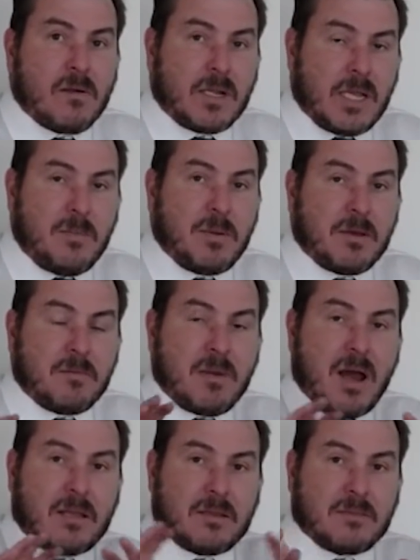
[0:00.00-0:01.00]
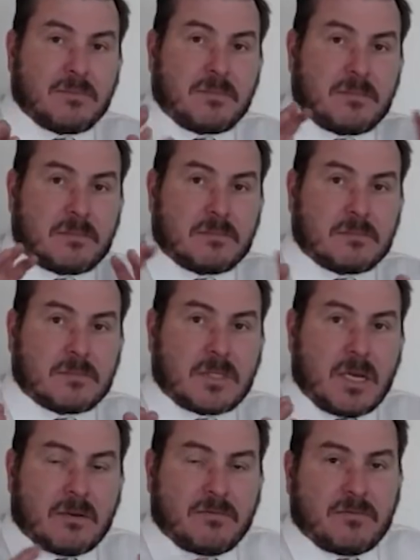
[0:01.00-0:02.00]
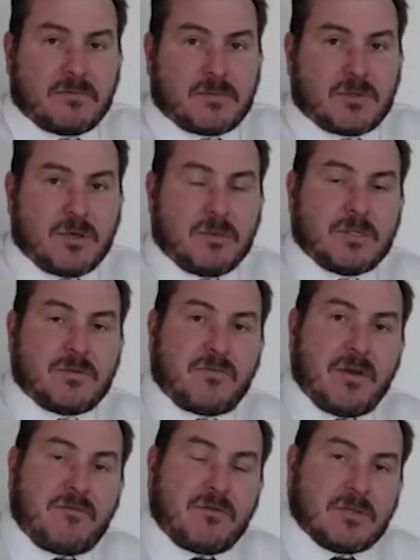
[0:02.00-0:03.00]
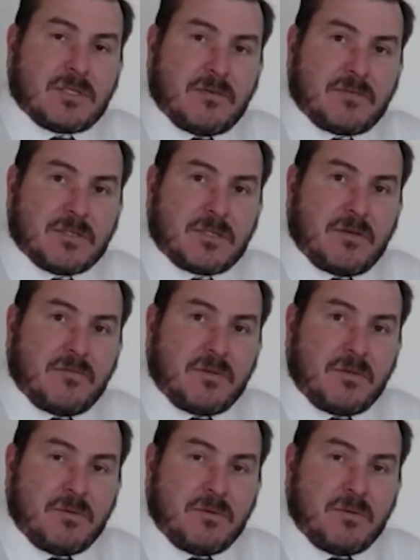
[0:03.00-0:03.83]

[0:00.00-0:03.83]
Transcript: keeping in mind the kind of terms of reference I've just given you,